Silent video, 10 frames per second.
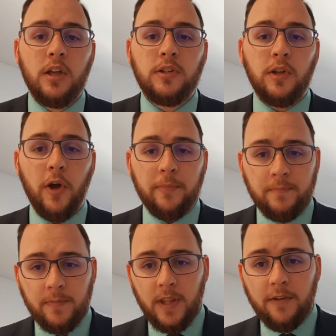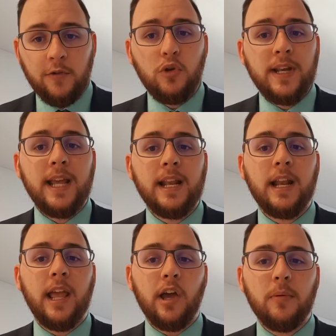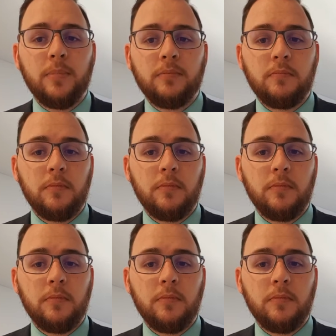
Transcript: So if you need any help,